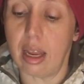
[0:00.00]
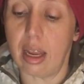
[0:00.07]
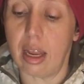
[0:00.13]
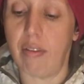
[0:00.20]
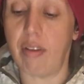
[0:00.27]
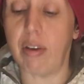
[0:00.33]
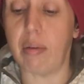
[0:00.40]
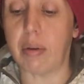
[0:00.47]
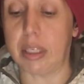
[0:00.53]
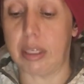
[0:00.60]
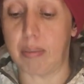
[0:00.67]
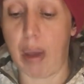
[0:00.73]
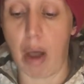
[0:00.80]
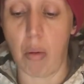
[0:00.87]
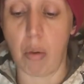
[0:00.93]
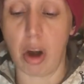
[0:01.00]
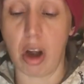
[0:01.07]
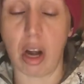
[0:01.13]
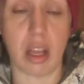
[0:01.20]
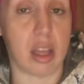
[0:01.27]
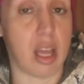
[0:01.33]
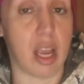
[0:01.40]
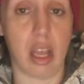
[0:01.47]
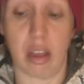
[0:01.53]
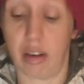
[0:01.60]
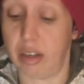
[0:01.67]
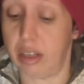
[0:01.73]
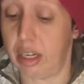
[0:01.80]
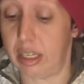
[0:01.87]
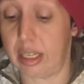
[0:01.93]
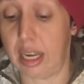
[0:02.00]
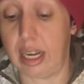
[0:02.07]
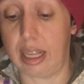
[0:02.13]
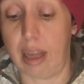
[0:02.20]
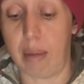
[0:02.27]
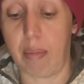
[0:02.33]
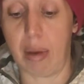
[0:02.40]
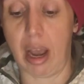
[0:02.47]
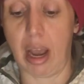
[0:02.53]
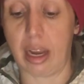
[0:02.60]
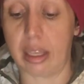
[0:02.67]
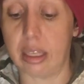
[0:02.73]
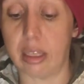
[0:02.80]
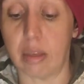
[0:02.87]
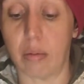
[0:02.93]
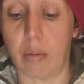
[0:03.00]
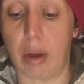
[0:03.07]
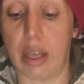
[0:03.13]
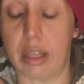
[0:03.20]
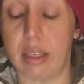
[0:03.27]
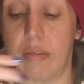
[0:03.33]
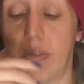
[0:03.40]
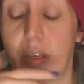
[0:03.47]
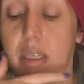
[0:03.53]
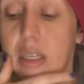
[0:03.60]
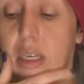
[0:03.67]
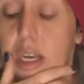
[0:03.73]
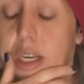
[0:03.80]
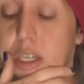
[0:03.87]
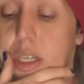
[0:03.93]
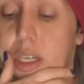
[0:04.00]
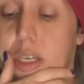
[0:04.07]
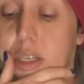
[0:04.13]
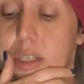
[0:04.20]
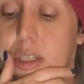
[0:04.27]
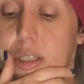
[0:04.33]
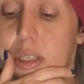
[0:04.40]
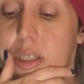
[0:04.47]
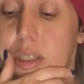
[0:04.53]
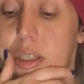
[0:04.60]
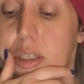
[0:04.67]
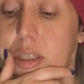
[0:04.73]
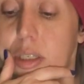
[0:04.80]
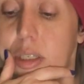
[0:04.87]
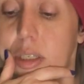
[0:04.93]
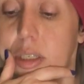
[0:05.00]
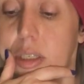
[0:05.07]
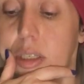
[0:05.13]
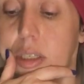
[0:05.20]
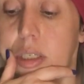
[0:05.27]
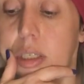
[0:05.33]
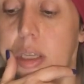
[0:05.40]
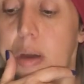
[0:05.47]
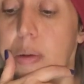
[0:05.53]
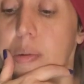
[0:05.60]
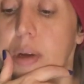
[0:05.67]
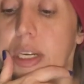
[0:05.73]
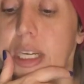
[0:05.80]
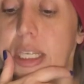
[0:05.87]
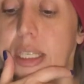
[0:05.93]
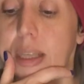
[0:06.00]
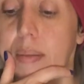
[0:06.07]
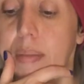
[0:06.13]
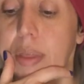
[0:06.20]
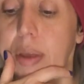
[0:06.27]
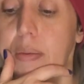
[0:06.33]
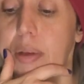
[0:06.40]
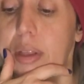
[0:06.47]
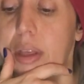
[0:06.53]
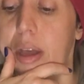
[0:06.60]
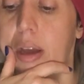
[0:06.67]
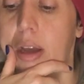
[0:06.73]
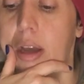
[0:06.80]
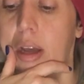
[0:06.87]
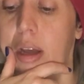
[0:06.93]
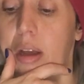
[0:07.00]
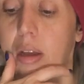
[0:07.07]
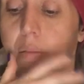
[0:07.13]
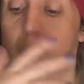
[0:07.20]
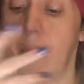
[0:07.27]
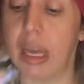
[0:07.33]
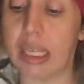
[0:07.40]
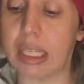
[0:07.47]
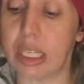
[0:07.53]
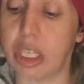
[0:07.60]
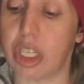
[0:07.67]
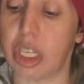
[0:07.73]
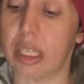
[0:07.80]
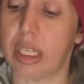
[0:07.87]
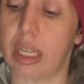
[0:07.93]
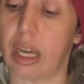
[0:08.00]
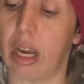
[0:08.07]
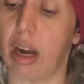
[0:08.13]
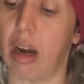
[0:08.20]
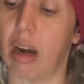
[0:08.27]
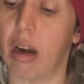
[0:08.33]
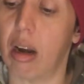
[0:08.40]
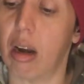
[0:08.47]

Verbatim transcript: if it was spell work, the ethers are sending that back. This is why this investigation is. Someone did something with uh, messages here.